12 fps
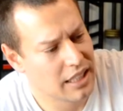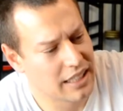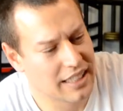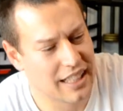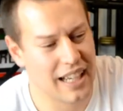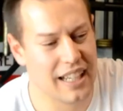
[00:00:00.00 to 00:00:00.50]

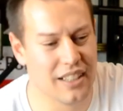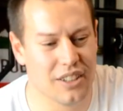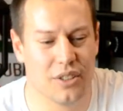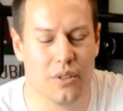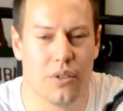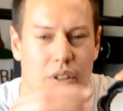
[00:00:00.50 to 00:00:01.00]
It kind of
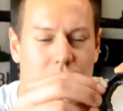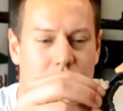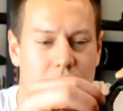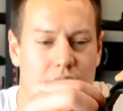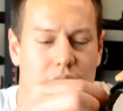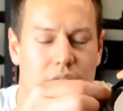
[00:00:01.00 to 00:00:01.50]
sort of
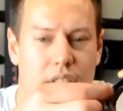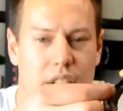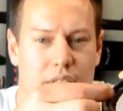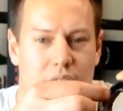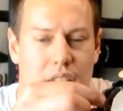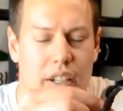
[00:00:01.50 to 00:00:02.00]
tried to fit
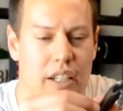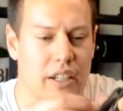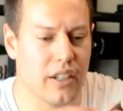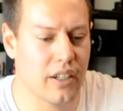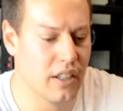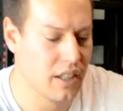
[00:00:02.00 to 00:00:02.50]
around
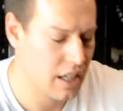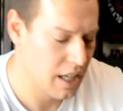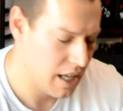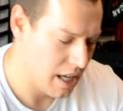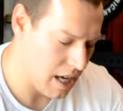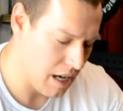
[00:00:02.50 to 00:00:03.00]
here,
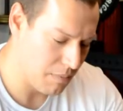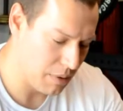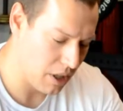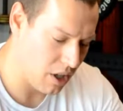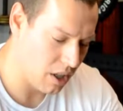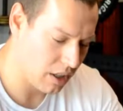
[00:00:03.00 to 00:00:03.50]

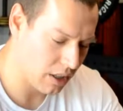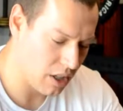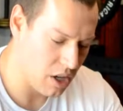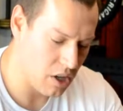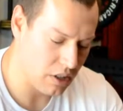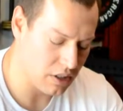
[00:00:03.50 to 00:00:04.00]
but all in
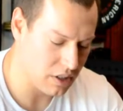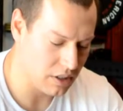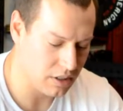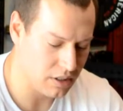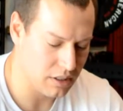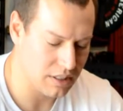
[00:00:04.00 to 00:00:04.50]
all
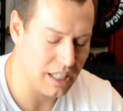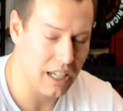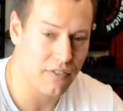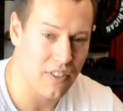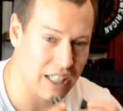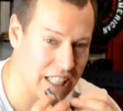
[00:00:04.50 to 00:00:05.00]
it's kind
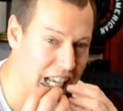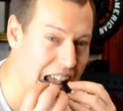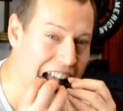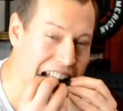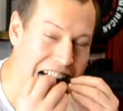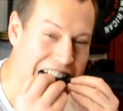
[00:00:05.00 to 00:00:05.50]
of funky.
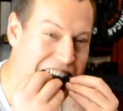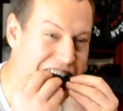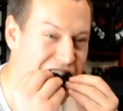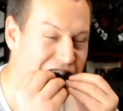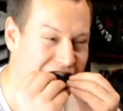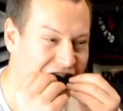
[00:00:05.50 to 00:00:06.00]

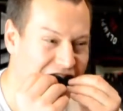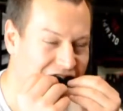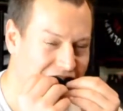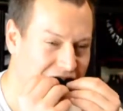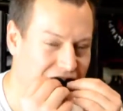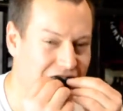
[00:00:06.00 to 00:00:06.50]

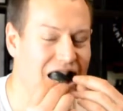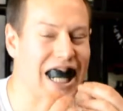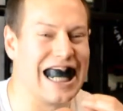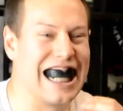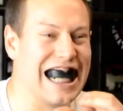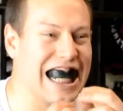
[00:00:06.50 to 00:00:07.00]
Goes out
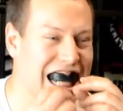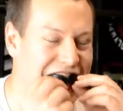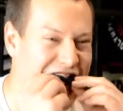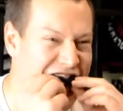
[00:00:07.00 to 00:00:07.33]
like this,